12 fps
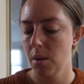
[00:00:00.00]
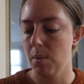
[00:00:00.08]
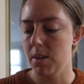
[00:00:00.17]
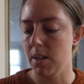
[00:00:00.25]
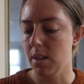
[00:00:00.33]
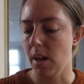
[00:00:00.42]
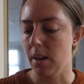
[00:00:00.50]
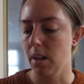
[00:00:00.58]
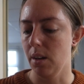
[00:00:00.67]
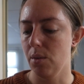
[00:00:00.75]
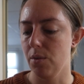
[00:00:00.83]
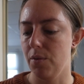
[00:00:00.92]
we did like a
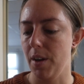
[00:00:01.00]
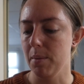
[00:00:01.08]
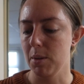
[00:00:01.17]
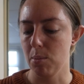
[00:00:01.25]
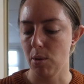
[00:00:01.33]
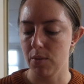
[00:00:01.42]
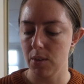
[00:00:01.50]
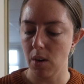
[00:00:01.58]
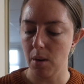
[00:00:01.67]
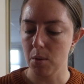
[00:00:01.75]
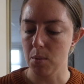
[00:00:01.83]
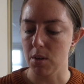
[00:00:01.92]
little family movie
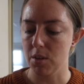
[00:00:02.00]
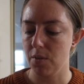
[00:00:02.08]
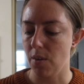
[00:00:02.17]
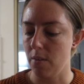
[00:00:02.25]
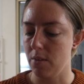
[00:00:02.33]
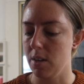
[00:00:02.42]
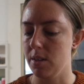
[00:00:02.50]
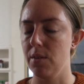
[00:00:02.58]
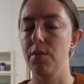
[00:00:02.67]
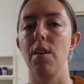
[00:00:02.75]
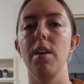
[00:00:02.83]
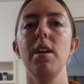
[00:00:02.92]
night. We watched Five Nights at
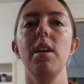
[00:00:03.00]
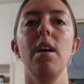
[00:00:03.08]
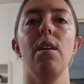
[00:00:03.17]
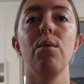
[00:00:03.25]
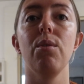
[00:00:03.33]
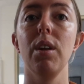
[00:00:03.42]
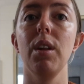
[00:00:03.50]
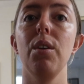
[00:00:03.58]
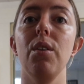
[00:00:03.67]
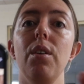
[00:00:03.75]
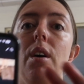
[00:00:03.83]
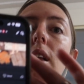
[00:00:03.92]
Freddy. Really good.